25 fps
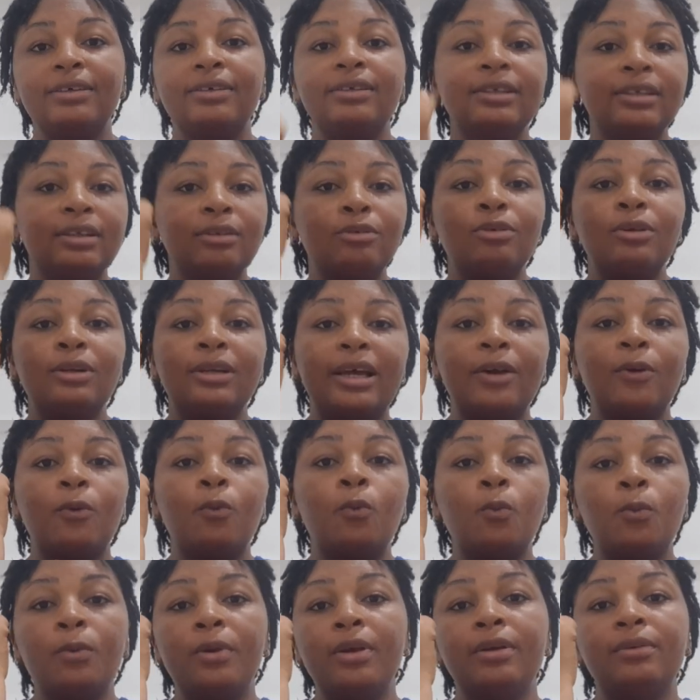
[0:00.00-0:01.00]
It look like
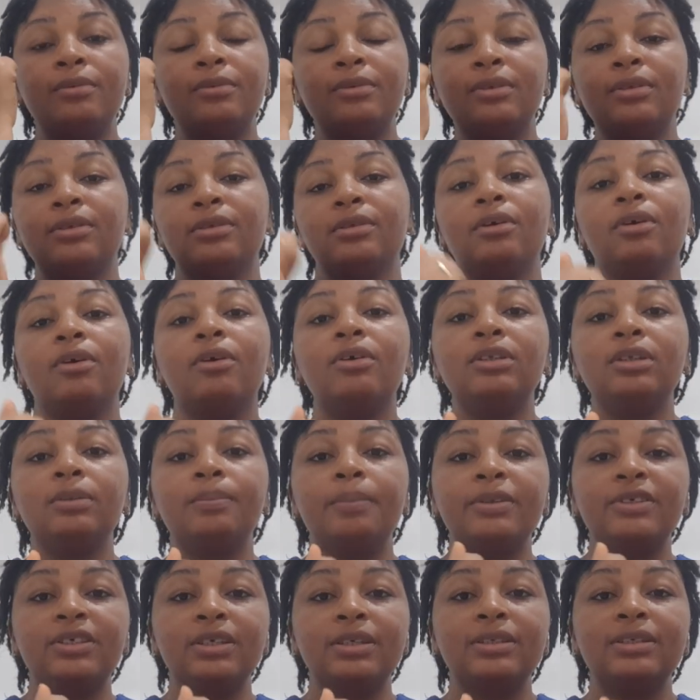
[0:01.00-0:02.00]
wheels on
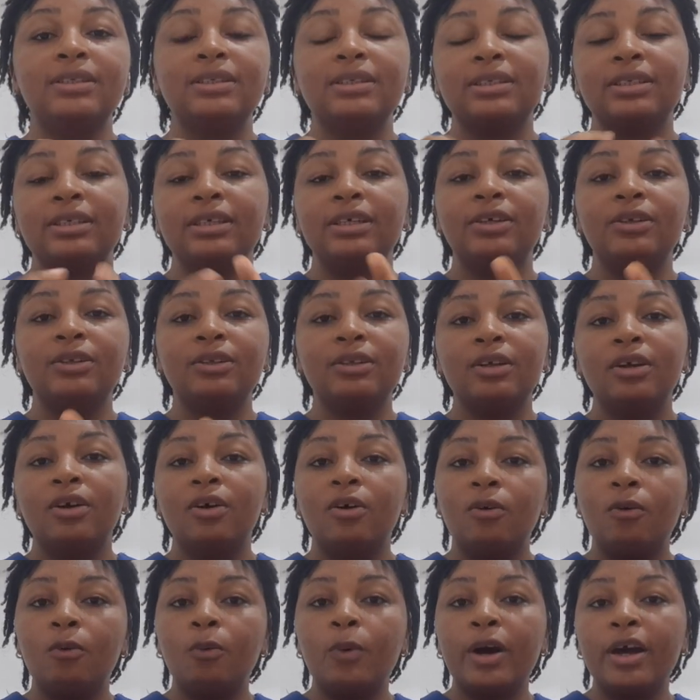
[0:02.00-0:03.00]
the patient's skin
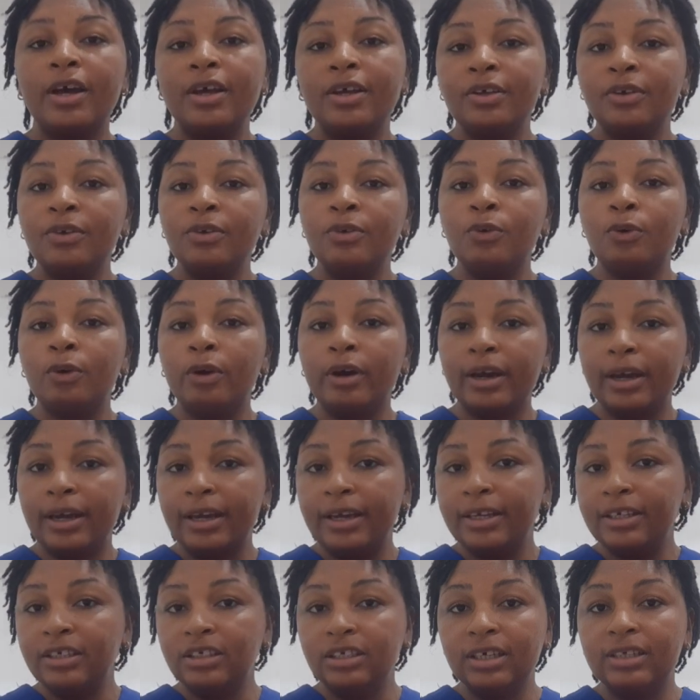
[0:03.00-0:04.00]
while you are
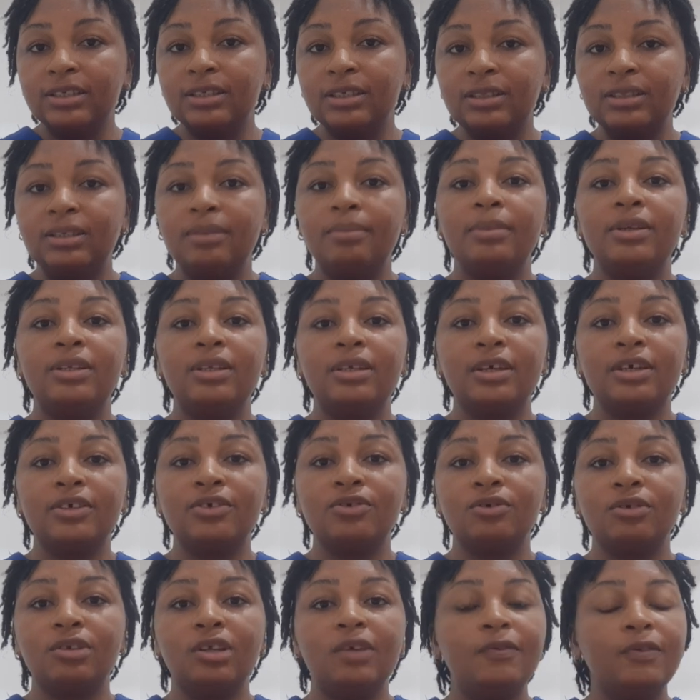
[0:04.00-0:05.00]
injecting the
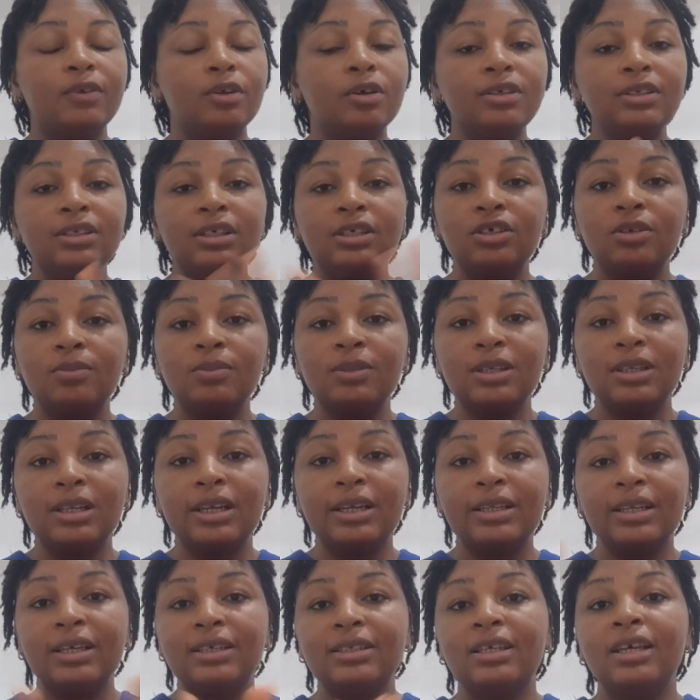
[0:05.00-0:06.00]
medication. If you don't see something
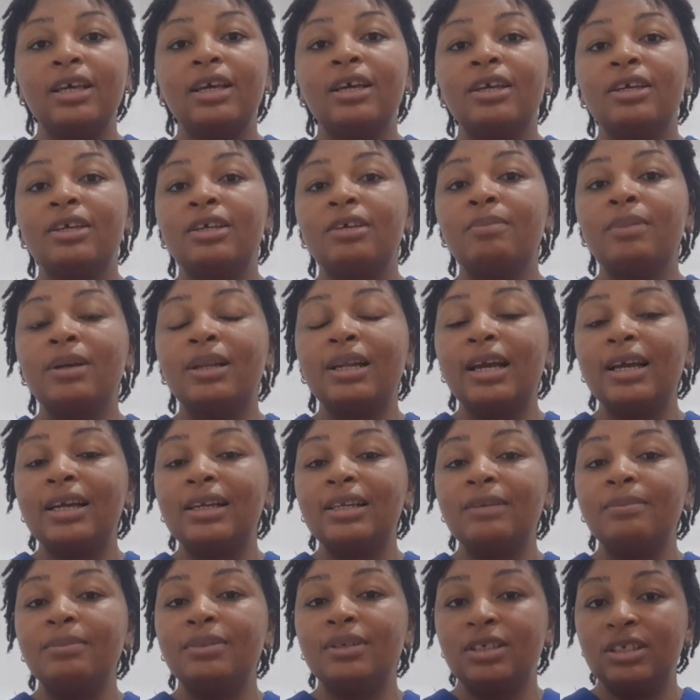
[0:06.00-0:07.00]
like that, you may
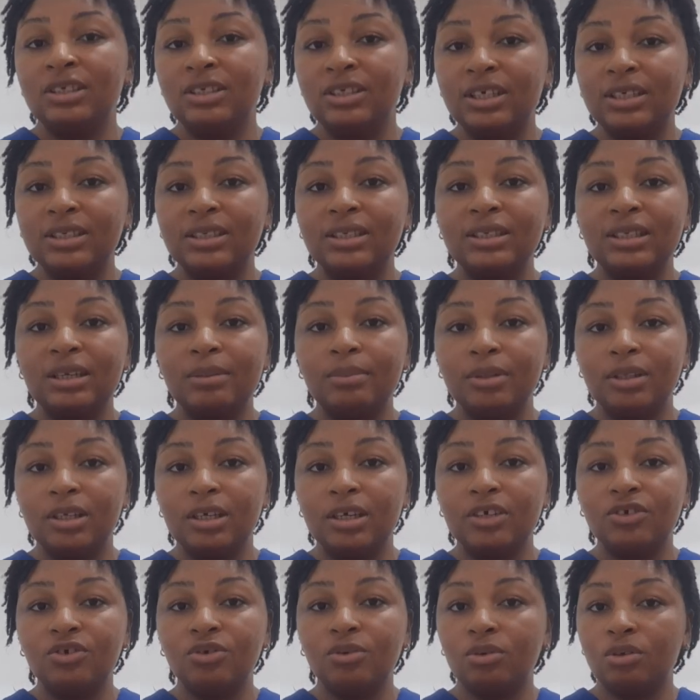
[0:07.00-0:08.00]
likely be injecting that
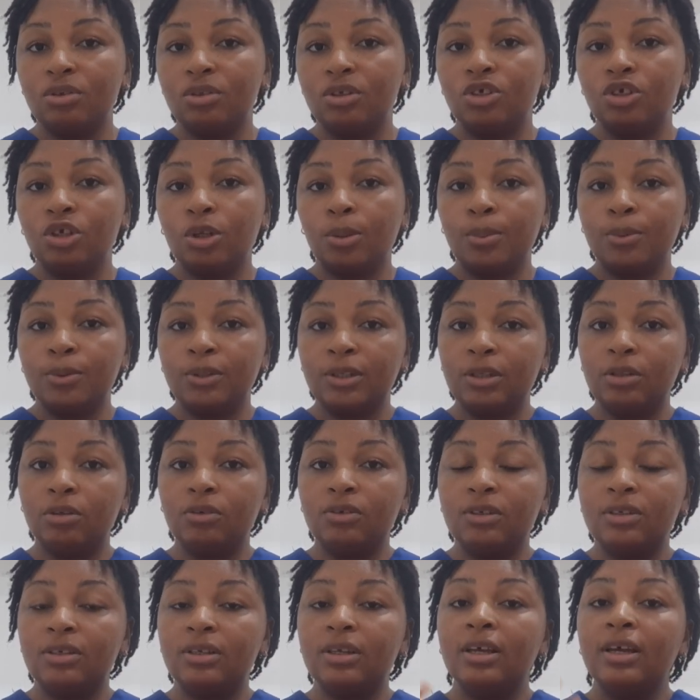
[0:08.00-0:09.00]
medication on the
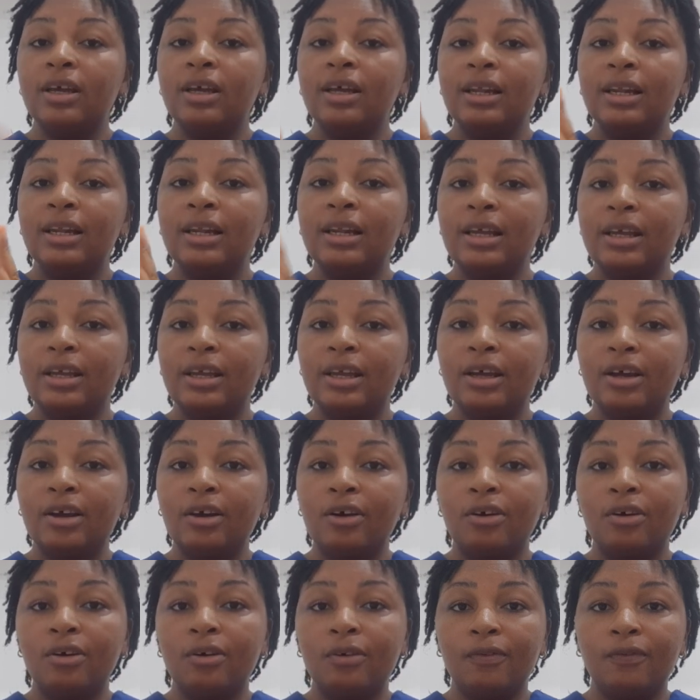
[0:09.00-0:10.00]
subcutaneous layer
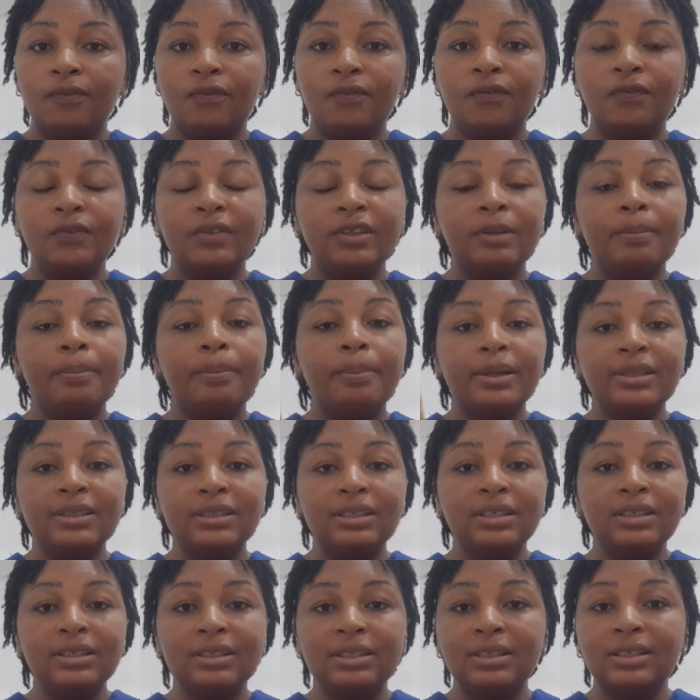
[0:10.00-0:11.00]
of the
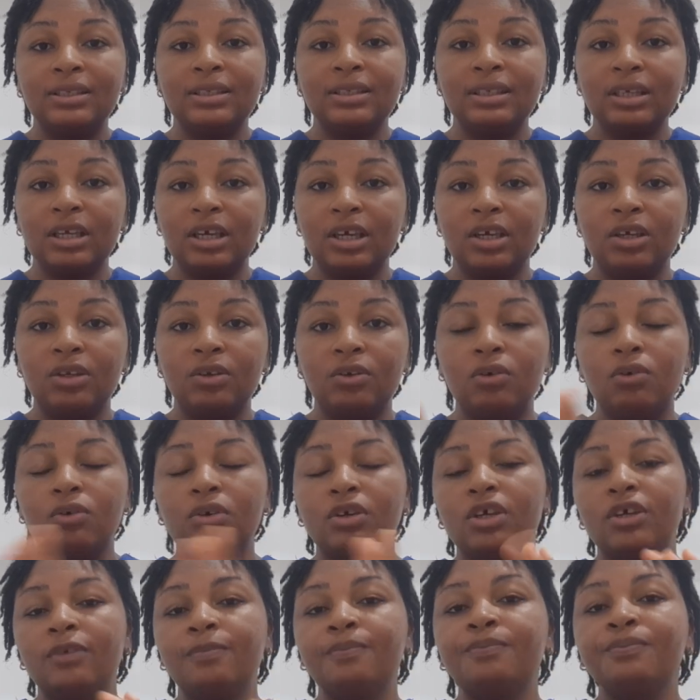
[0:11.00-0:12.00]
person's skin.
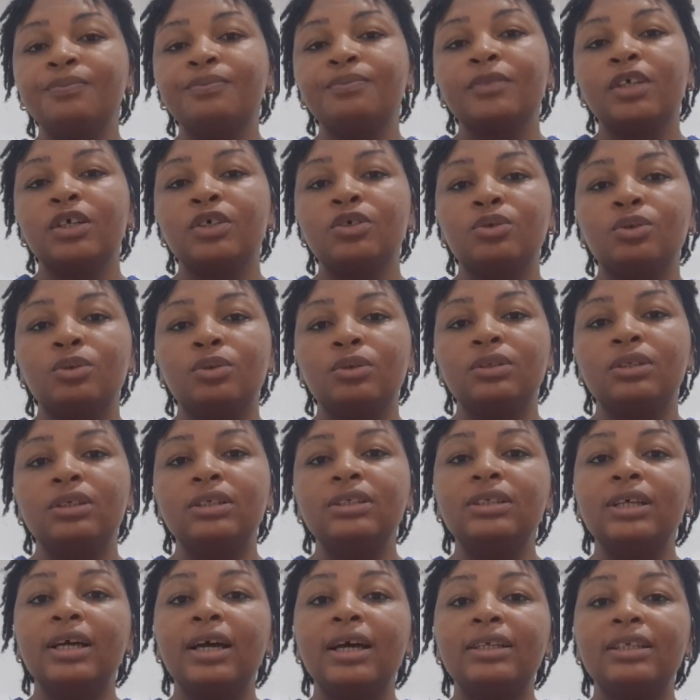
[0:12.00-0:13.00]
Okay, so
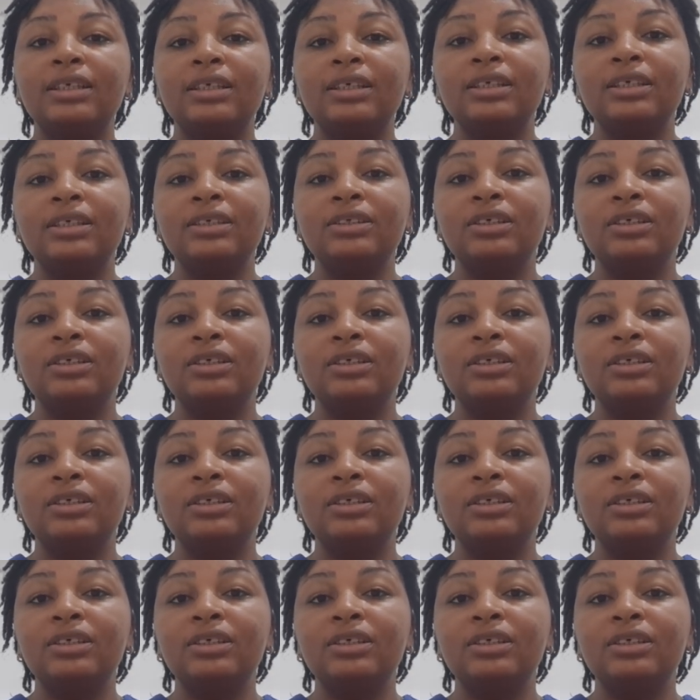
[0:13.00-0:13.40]
these are the